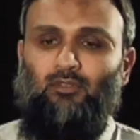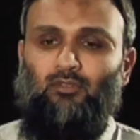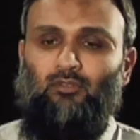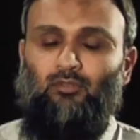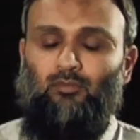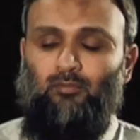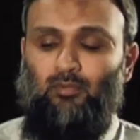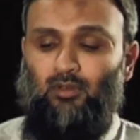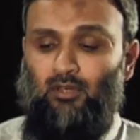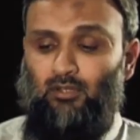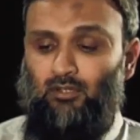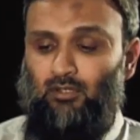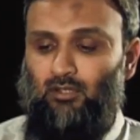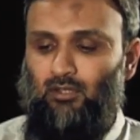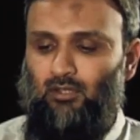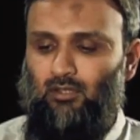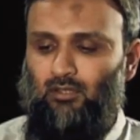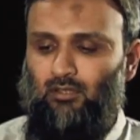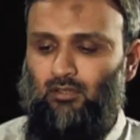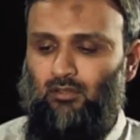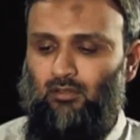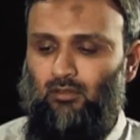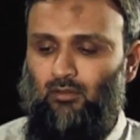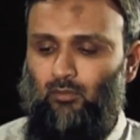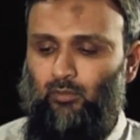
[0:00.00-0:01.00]
Subhanallah.
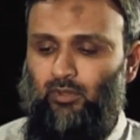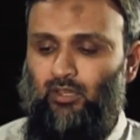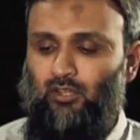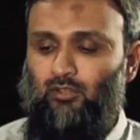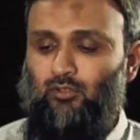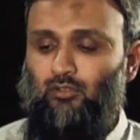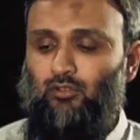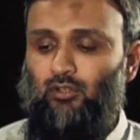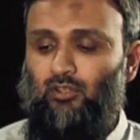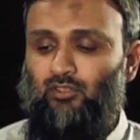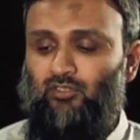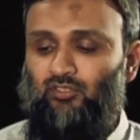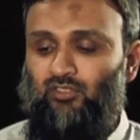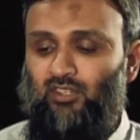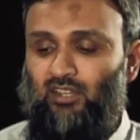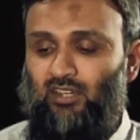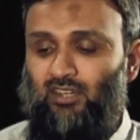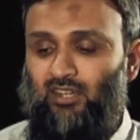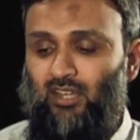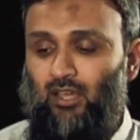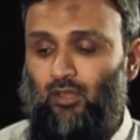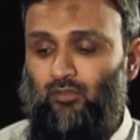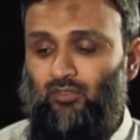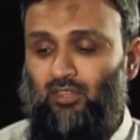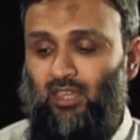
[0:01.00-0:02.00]
We do not
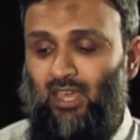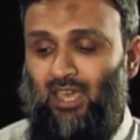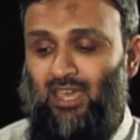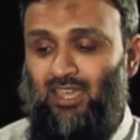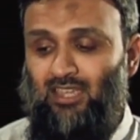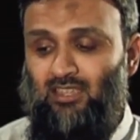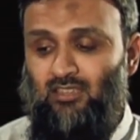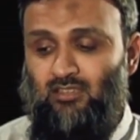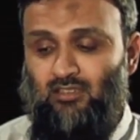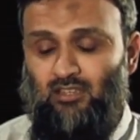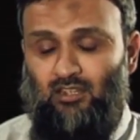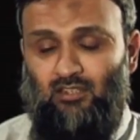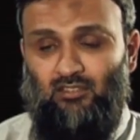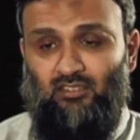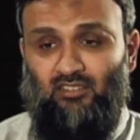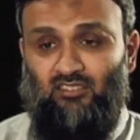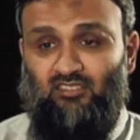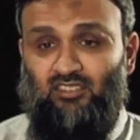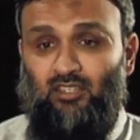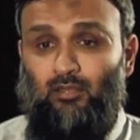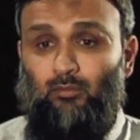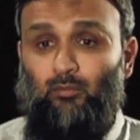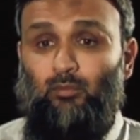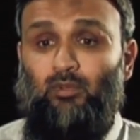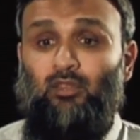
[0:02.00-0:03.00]
send down the angels
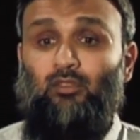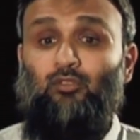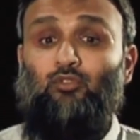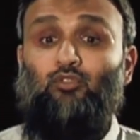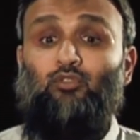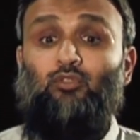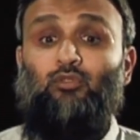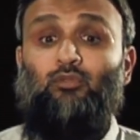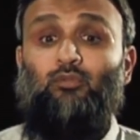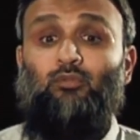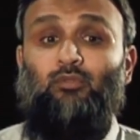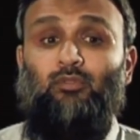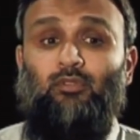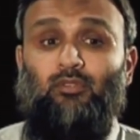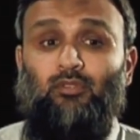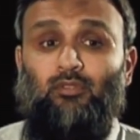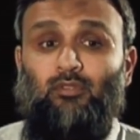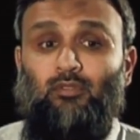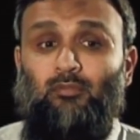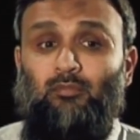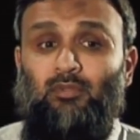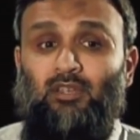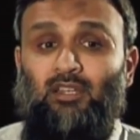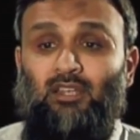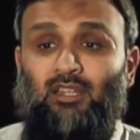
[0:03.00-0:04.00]
except with
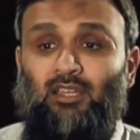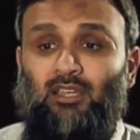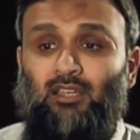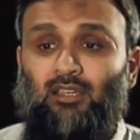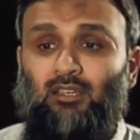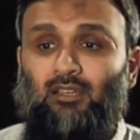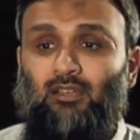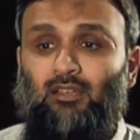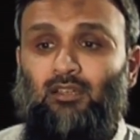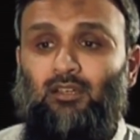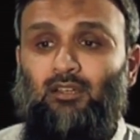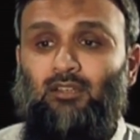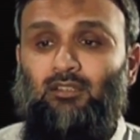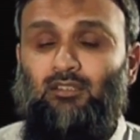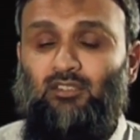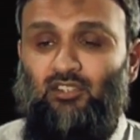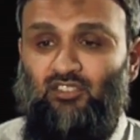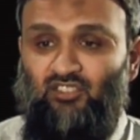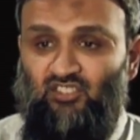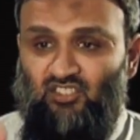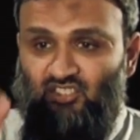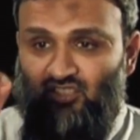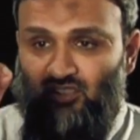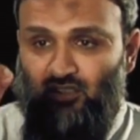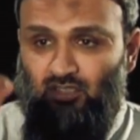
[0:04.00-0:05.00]
truth, meaning
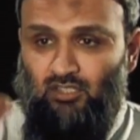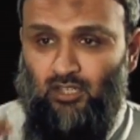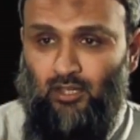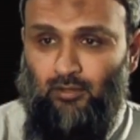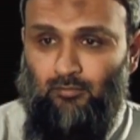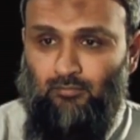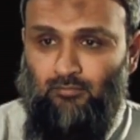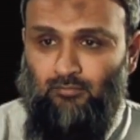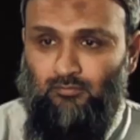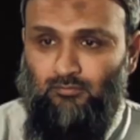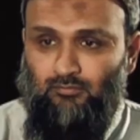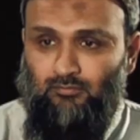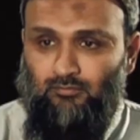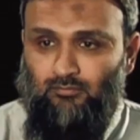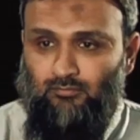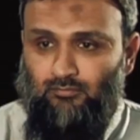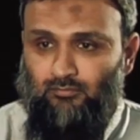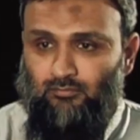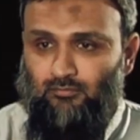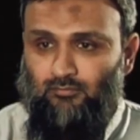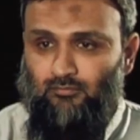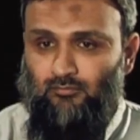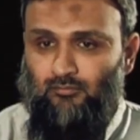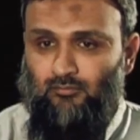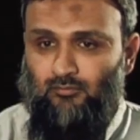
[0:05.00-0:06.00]
decision time.
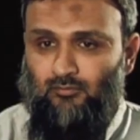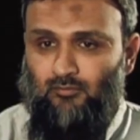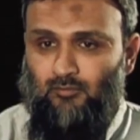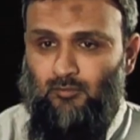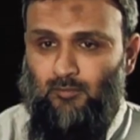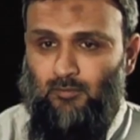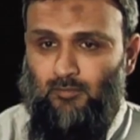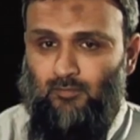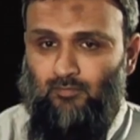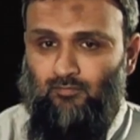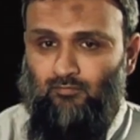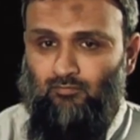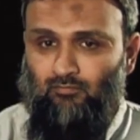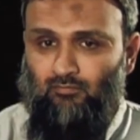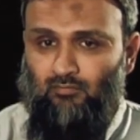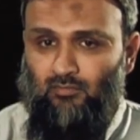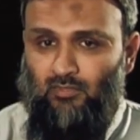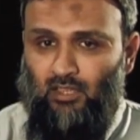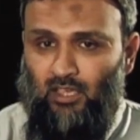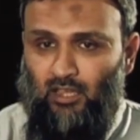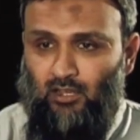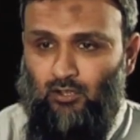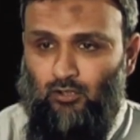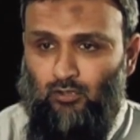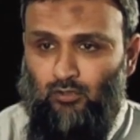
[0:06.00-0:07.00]

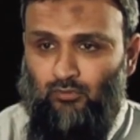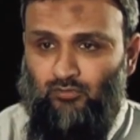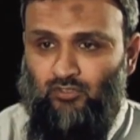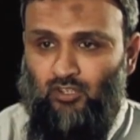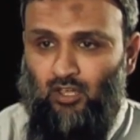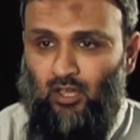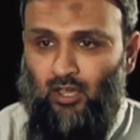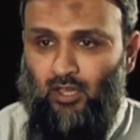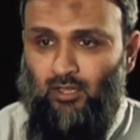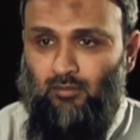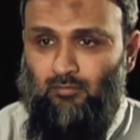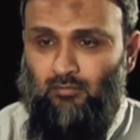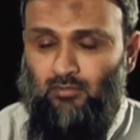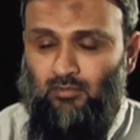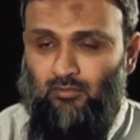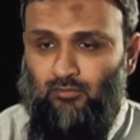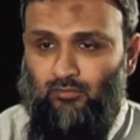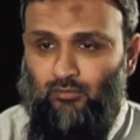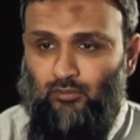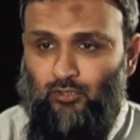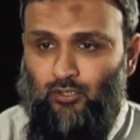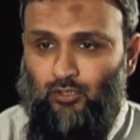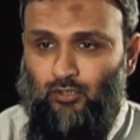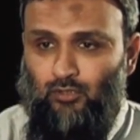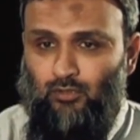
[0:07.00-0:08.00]
End of time
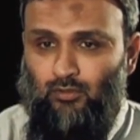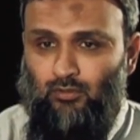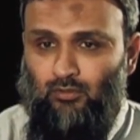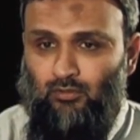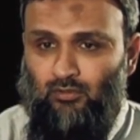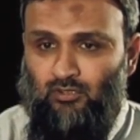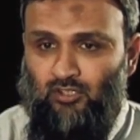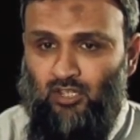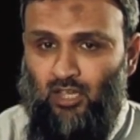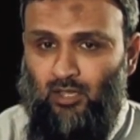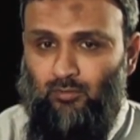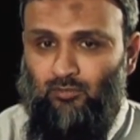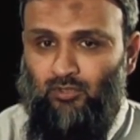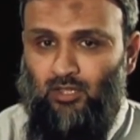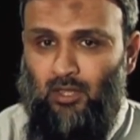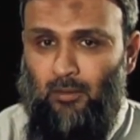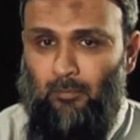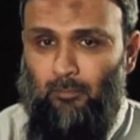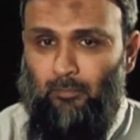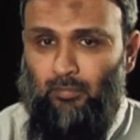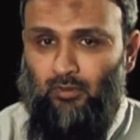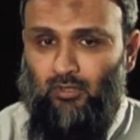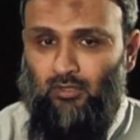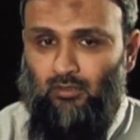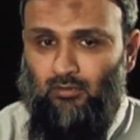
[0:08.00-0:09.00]
for you, time's
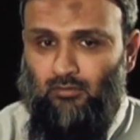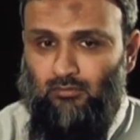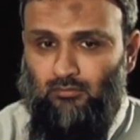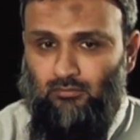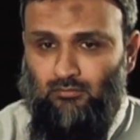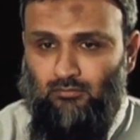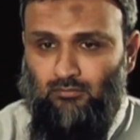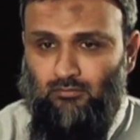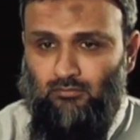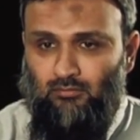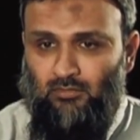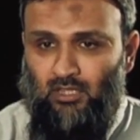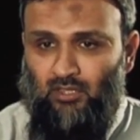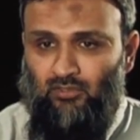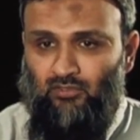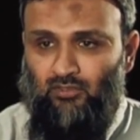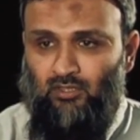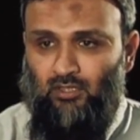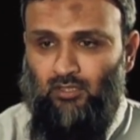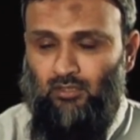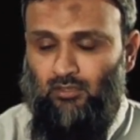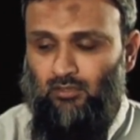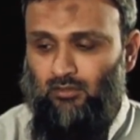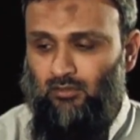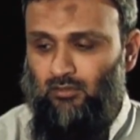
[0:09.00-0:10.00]
up, that's
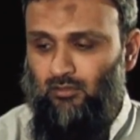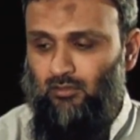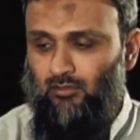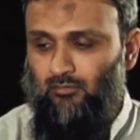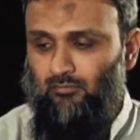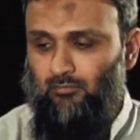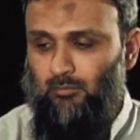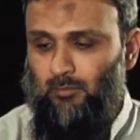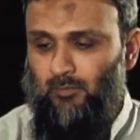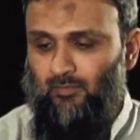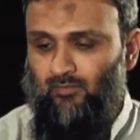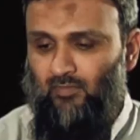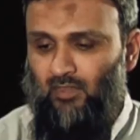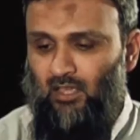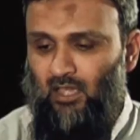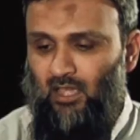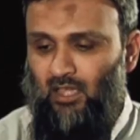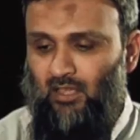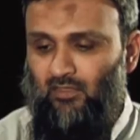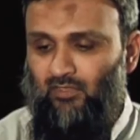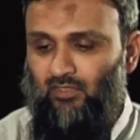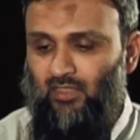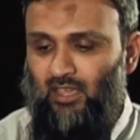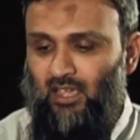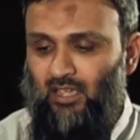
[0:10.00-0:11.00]
it.
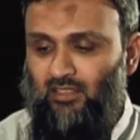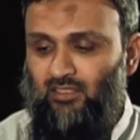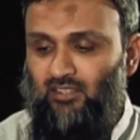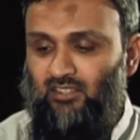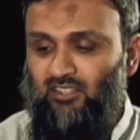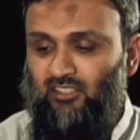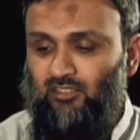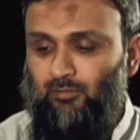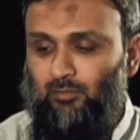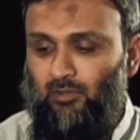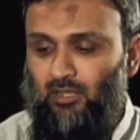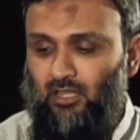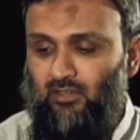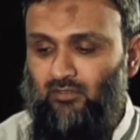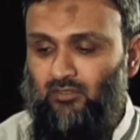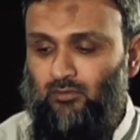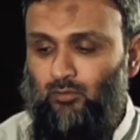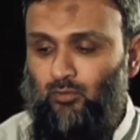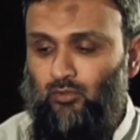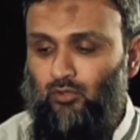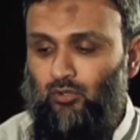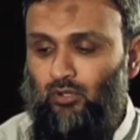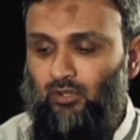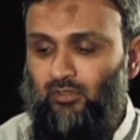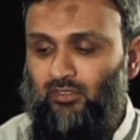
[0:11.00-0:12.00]
And they, the disbelievers,
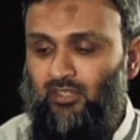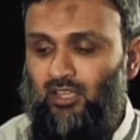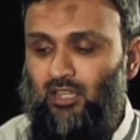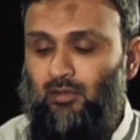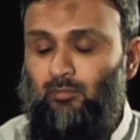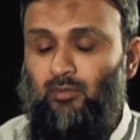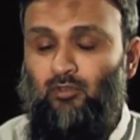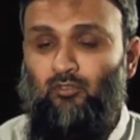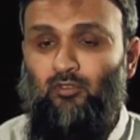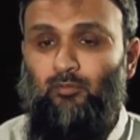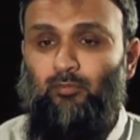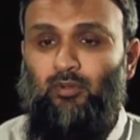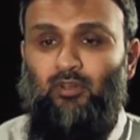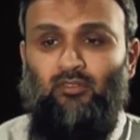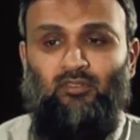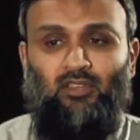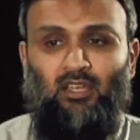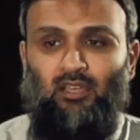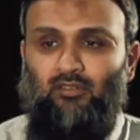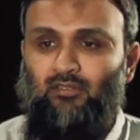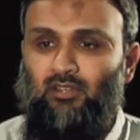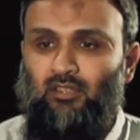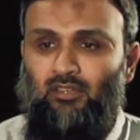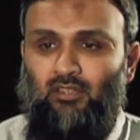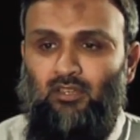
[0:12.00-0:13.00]
would not then be repeated, they
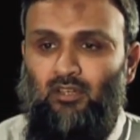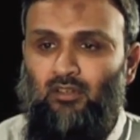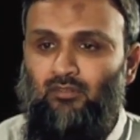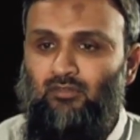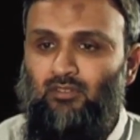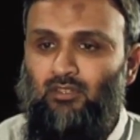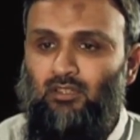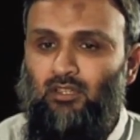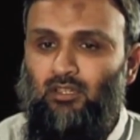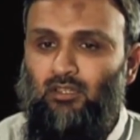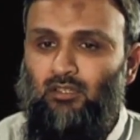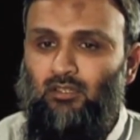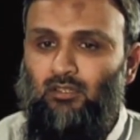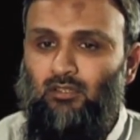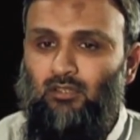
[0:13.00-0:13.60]
have nothing after that.